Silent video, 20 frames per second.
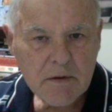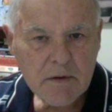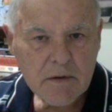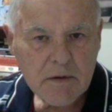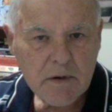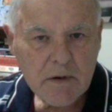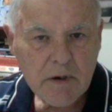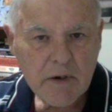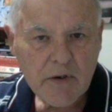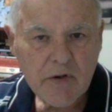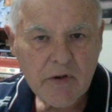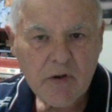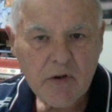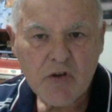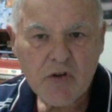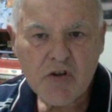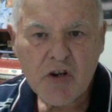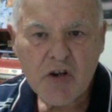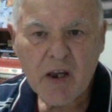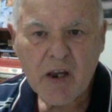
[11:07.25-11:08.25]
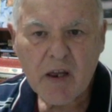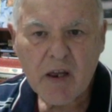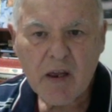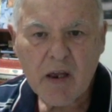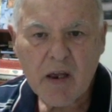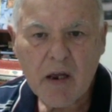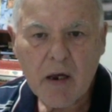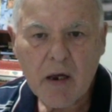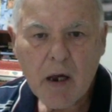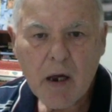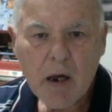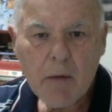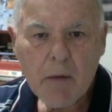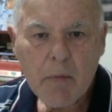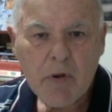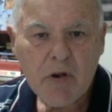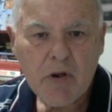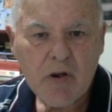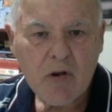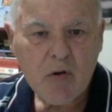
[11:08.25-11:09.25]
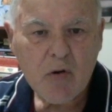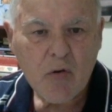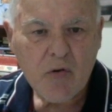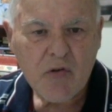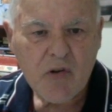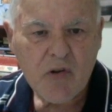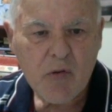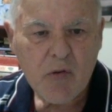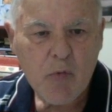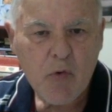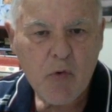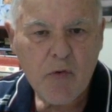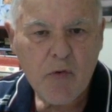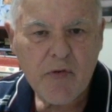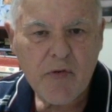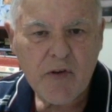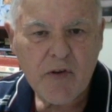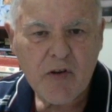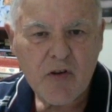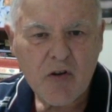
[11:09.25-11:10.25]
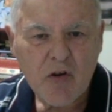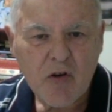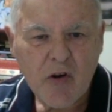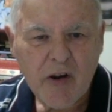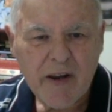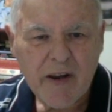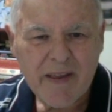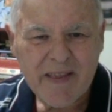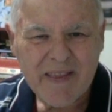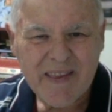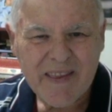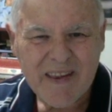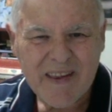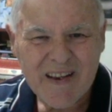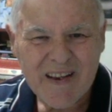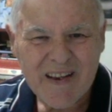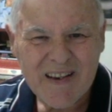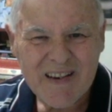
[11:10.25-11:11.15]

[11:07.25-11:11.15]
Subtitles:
There's a check there. But you can also move the knight there.